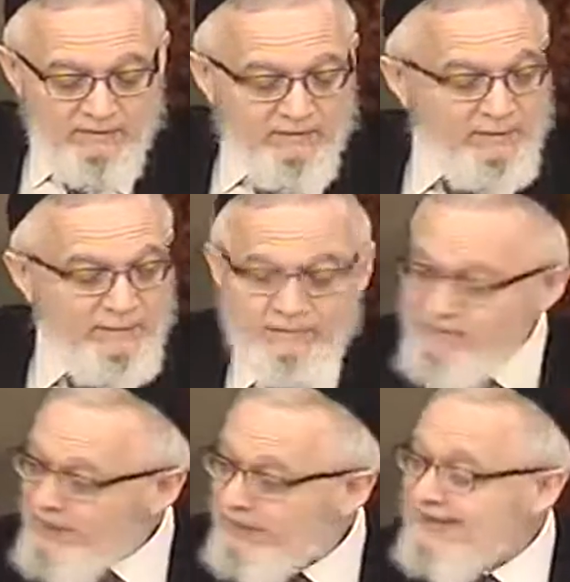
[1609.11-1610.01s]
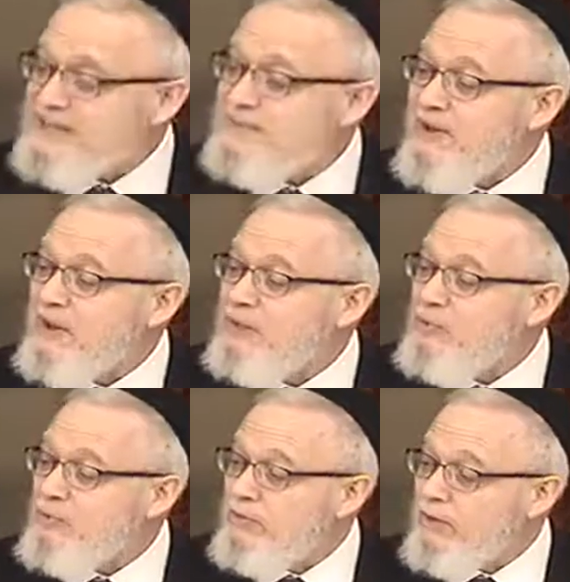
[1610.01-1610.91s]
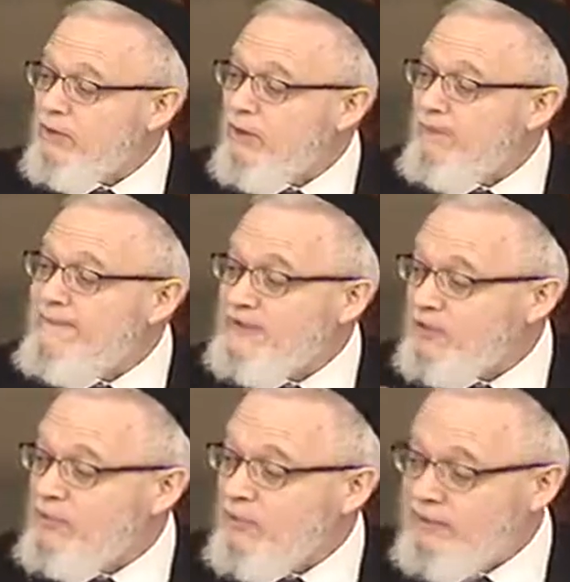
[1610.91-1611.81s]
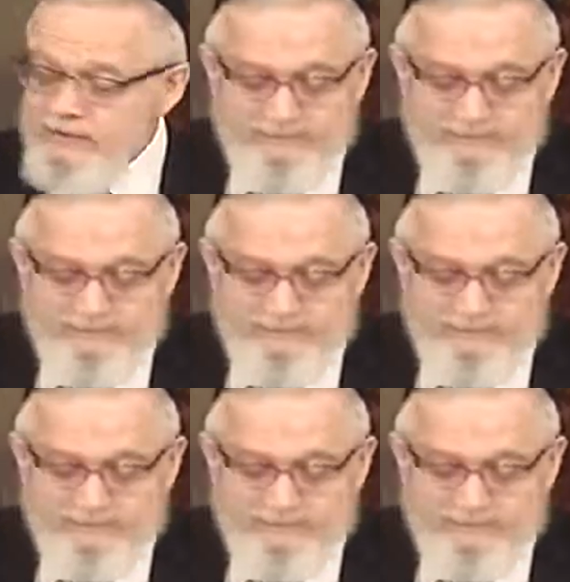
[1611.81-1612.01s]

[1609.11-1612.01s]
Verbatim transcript: from the money has to be onto a minted coin.